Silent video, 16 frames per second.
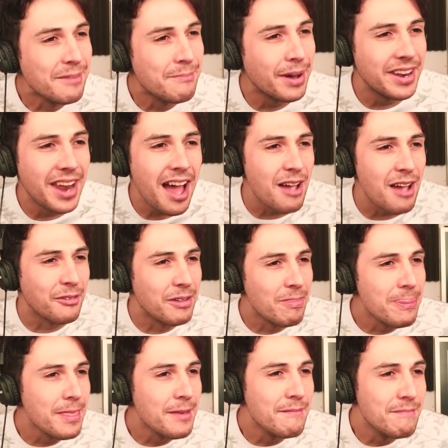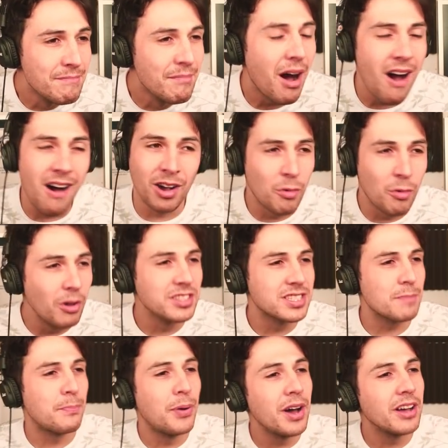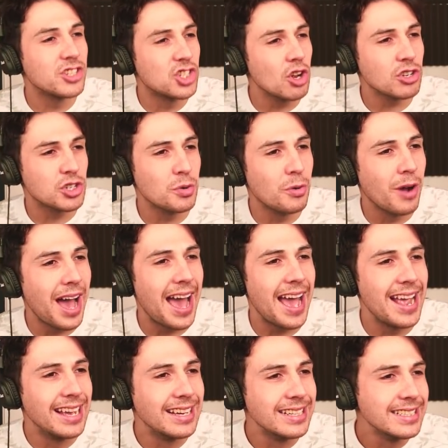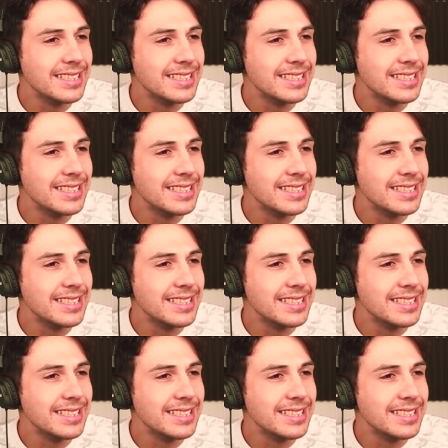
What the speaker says: But no, Mark wants to put Josh away.